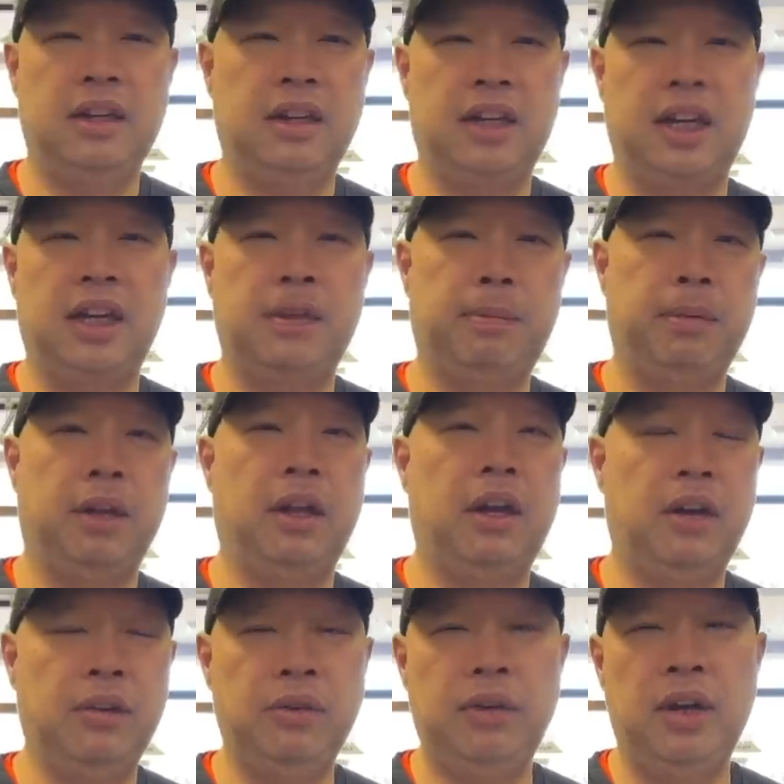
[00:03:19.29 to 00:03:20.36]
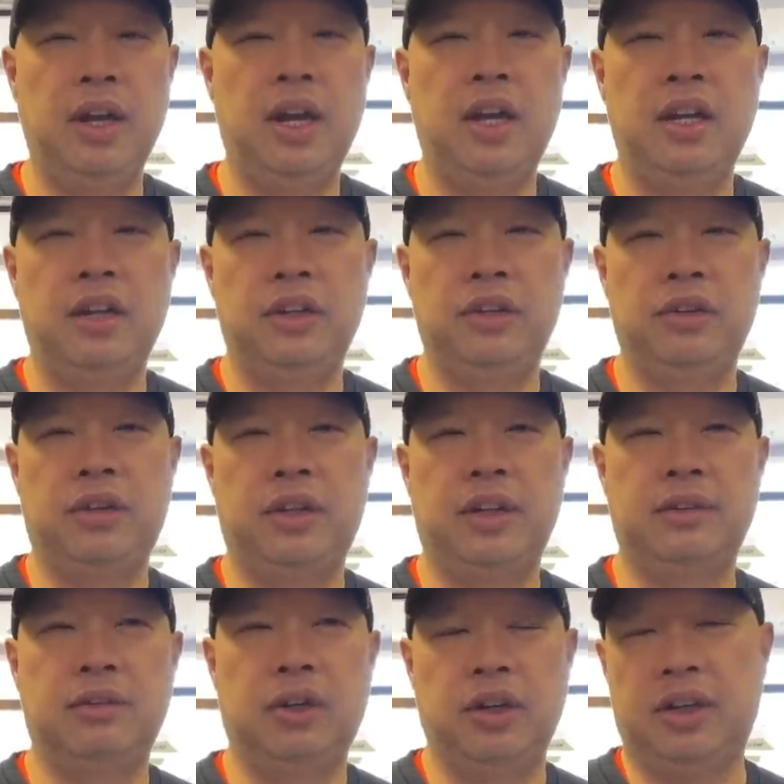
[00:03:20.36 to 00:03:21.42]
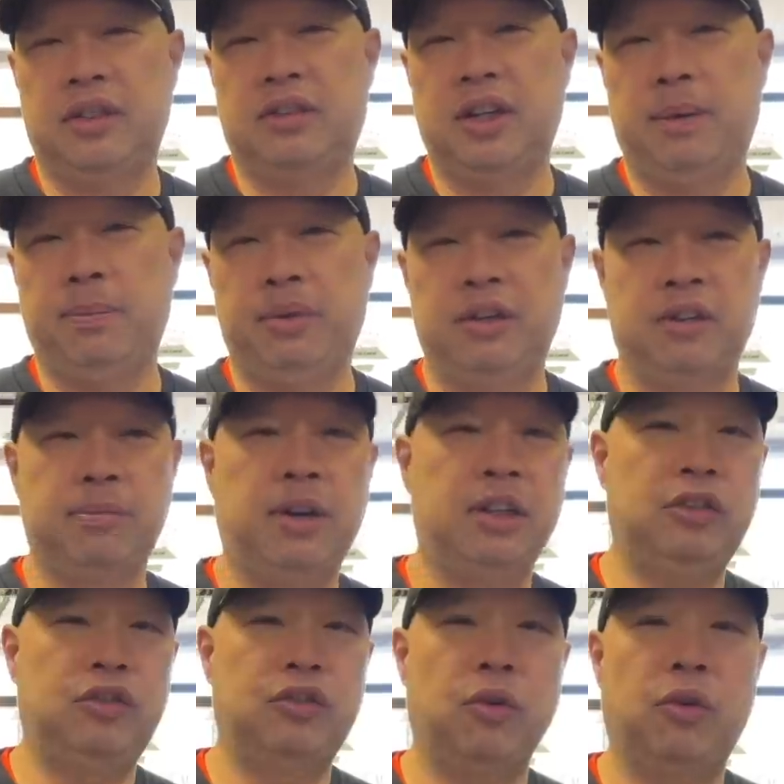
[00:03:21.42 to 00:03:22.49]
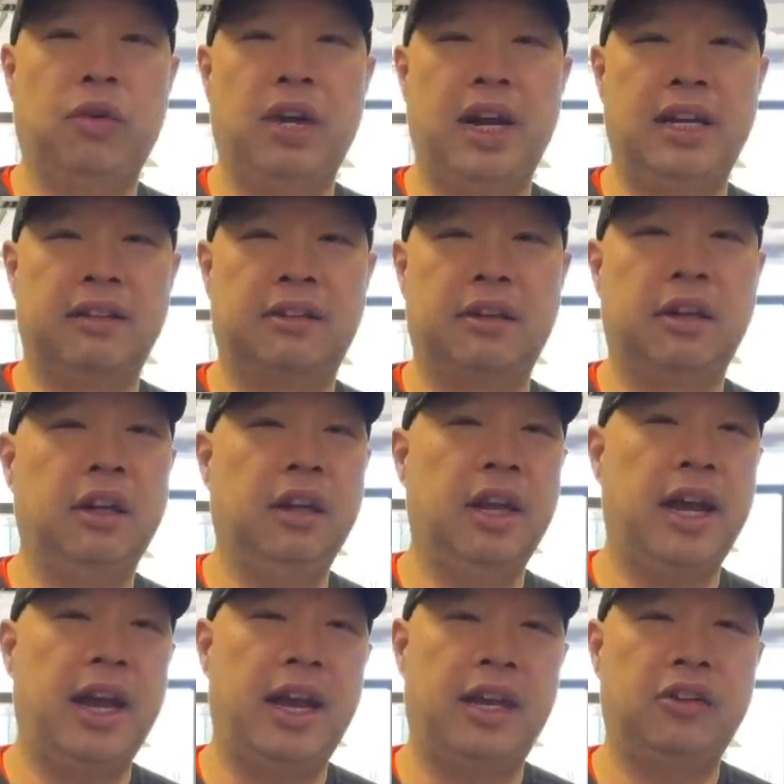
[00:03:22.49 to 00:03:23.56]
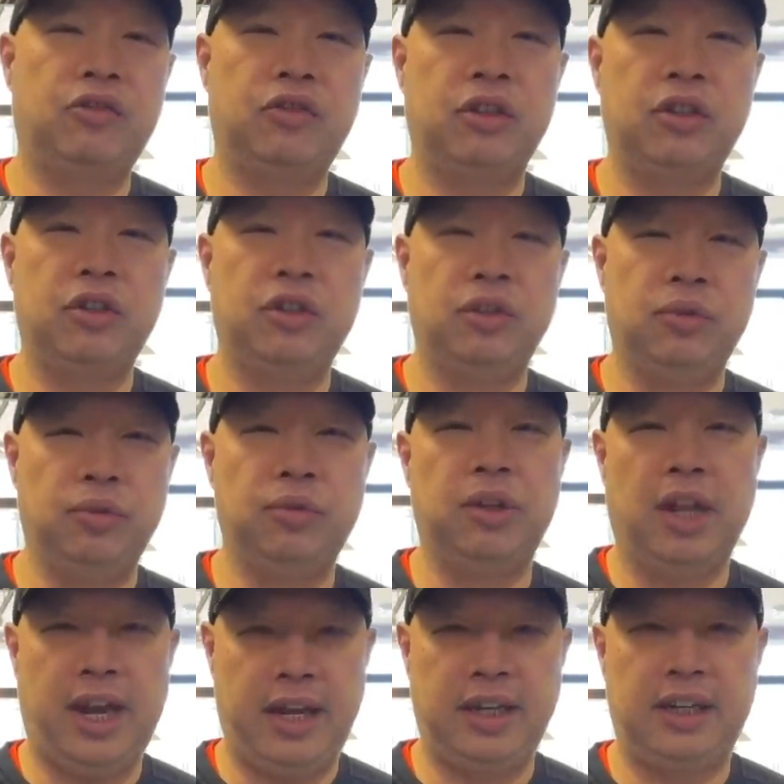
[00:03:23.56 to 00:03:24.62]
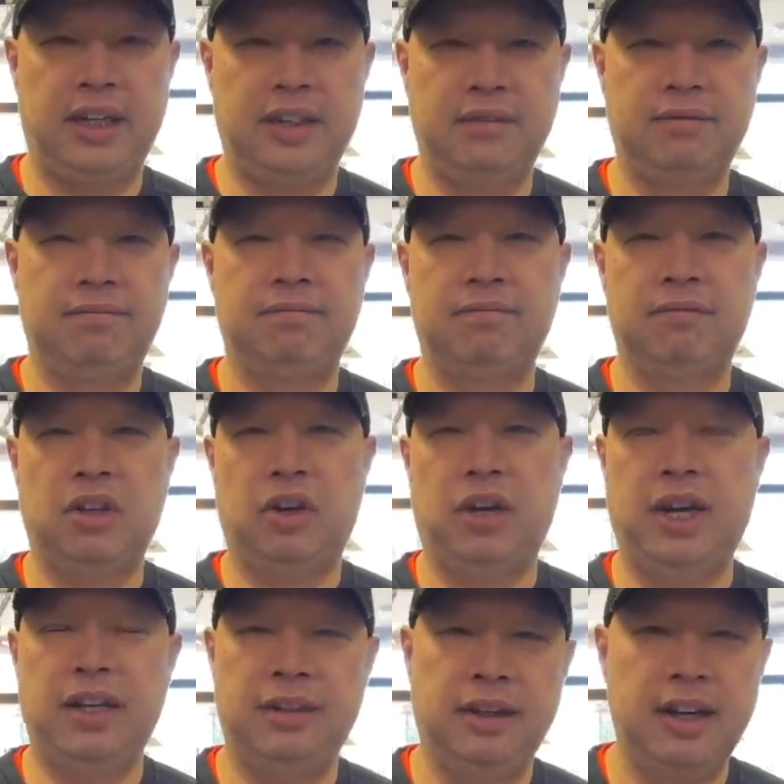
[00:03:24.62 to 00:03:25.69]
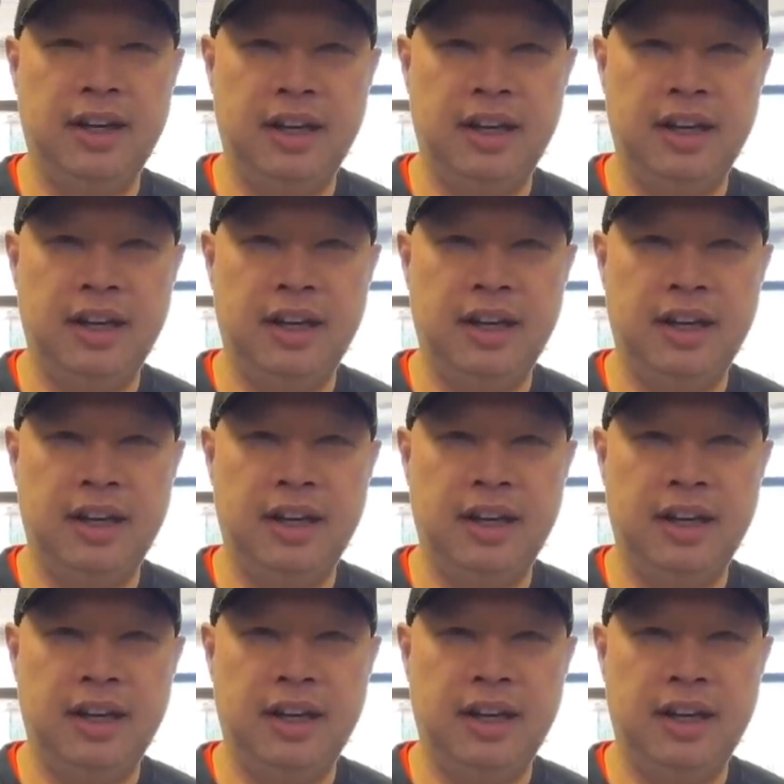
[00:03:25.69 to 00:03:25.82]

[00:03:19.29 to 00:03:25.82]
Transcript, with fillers: Link below. You can hook us up with as much or as little as you'd like. All right.